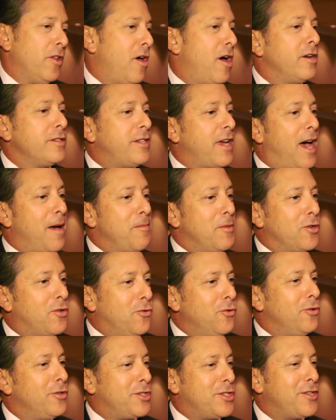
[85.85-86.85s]
a long time, the
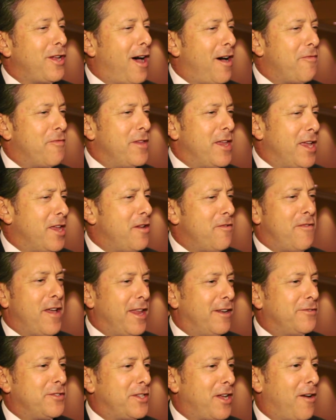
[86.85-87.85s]
cool stuff, the
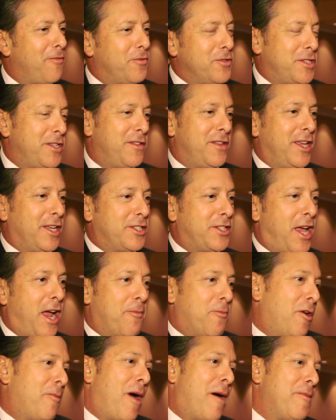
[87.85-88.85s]
innovative stuff was in the
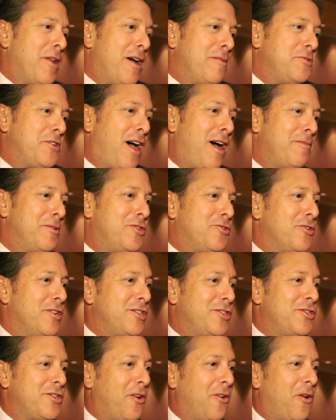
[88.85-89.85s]
exam room. I'm an
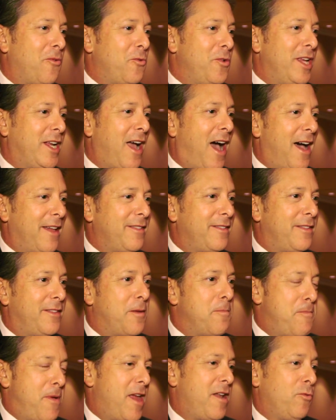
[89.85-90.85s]
optometrist, so
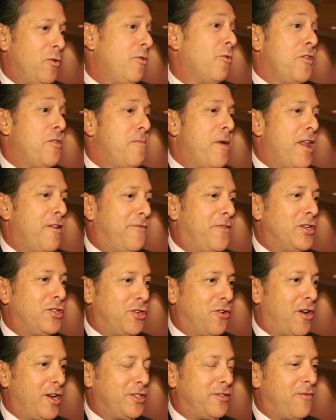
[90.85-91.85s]
we were the
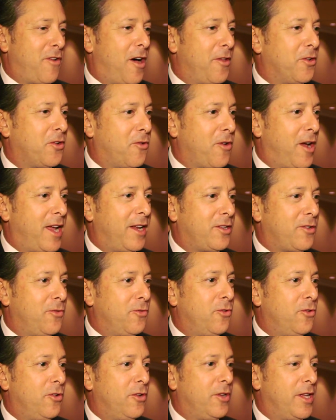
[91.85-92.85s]
beneficiaries of all the great,
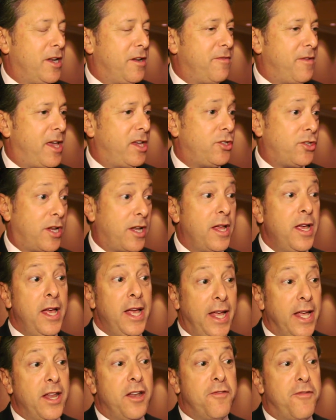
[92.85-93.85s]
cool innovation.
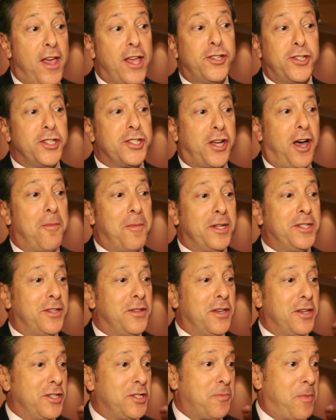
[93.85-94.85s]
Innovation's coming
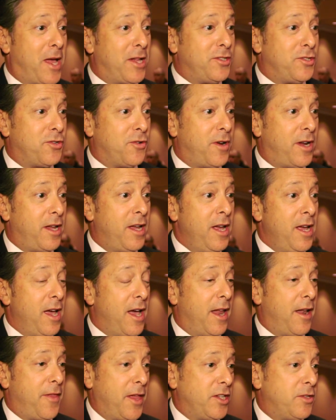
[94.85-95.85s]
to the dispensary.
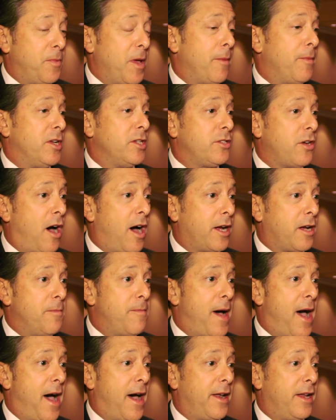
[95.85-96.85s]
And I think to be able to talk
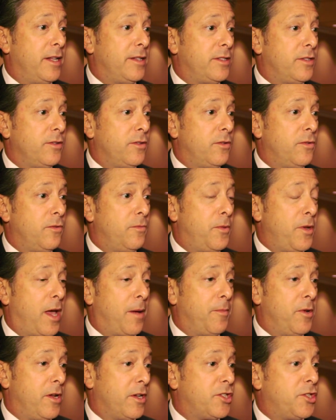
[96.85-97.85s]
about it, to be
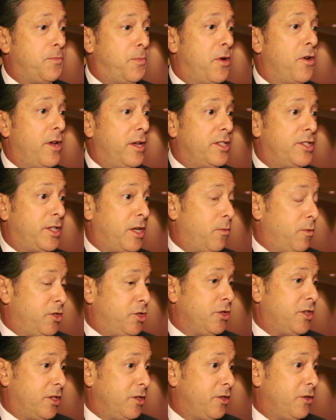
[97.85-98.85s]
able to experience it,
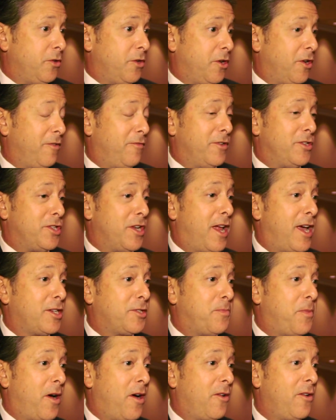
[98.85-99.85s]
which you can do here at Vision
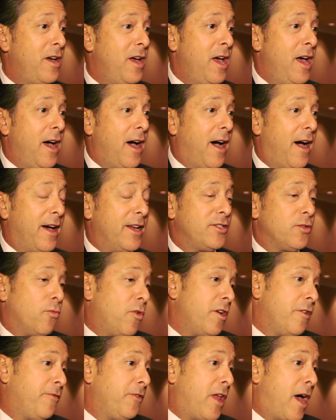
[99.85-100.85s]
Expo, is a
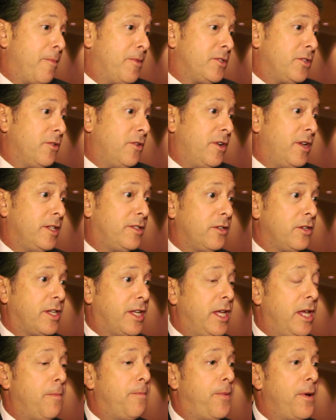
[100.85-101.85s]
wonderful opportunity to
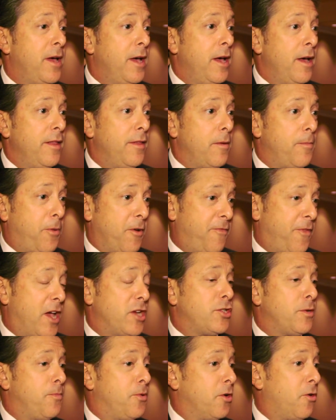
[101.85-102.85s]
keep the
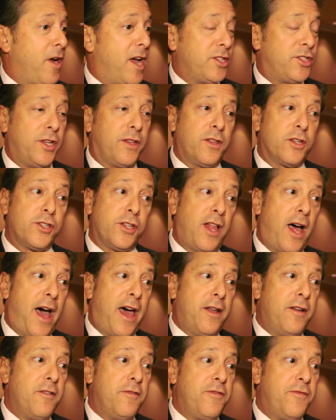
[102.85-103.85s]
profession progressing. There's a
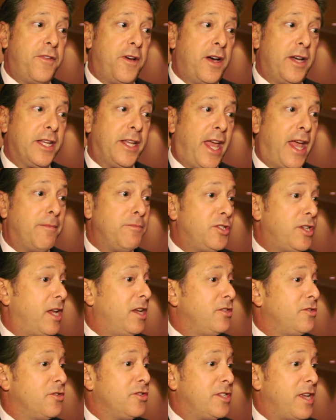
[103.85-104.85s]
lot of game
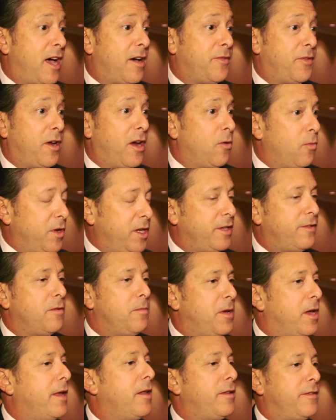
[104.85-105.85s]
changers out there, and we need
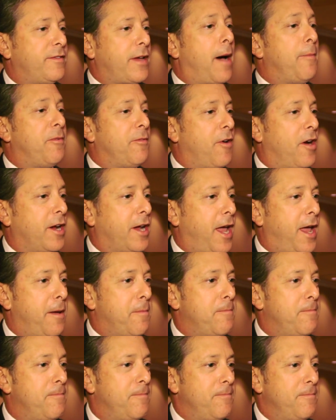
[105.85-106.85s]
to be at top of our
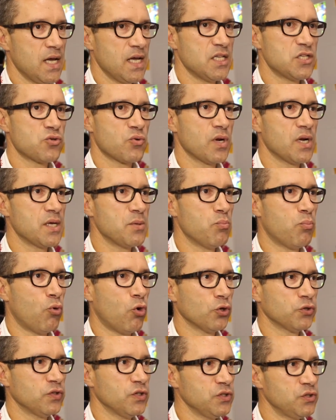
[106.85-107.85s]
game. It's really
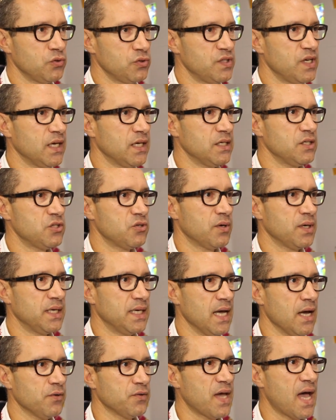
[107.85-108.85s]
important to take into
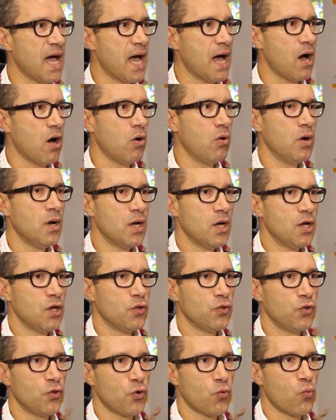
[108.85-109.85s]
account how
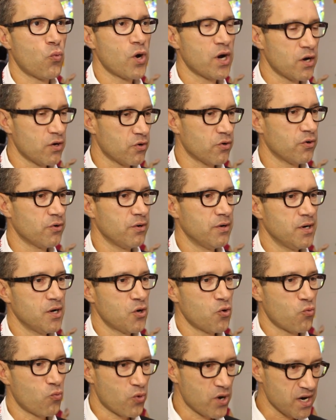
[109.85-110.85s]
the wearer
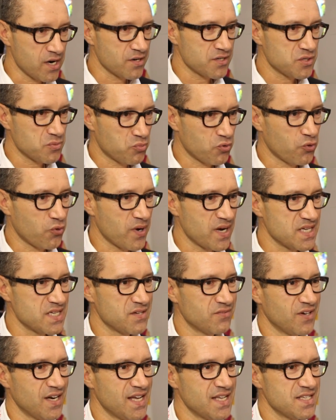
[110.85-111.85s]
wears the
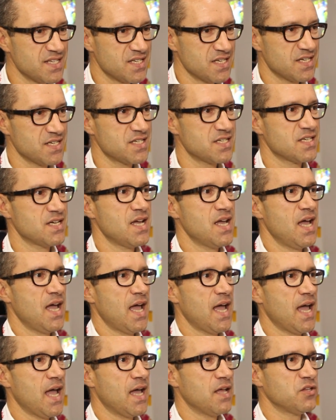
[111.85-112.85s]
progressive lenses,
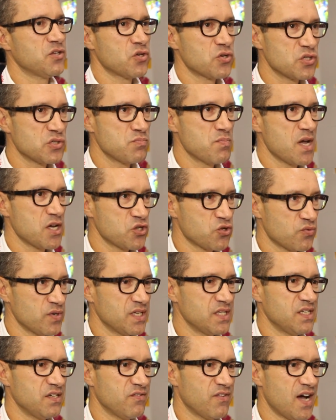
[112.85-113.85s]
and those
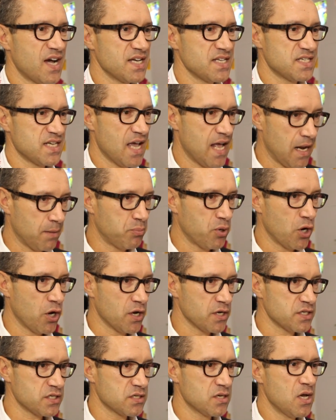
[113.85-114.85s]
measuring devices help
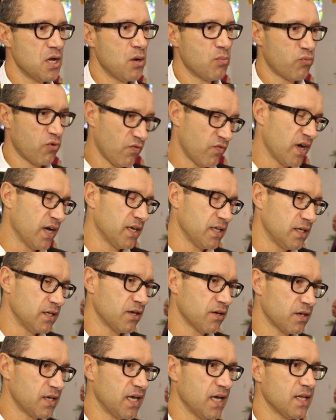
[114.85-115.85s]
us
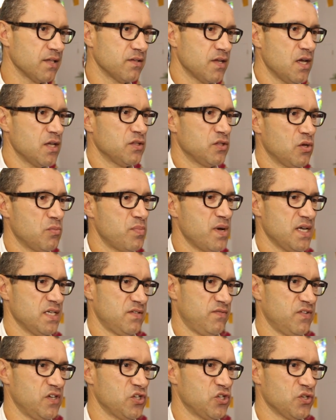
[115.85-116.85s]
providing, again, the
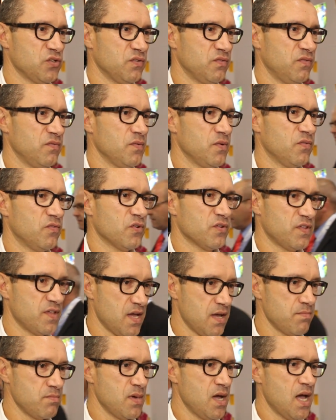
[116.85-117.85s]
best vision for
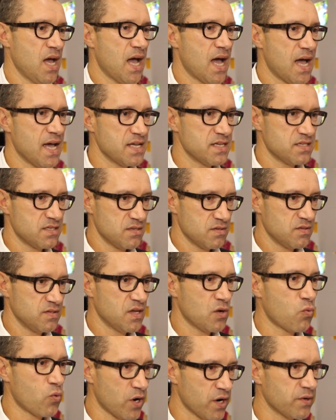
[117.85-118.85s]
them as
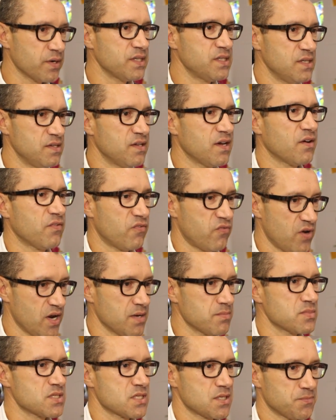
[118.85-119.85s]
they wear it in their
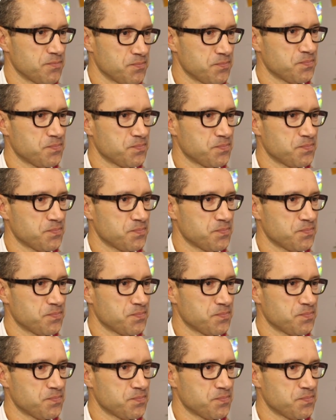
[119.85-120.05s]
frames.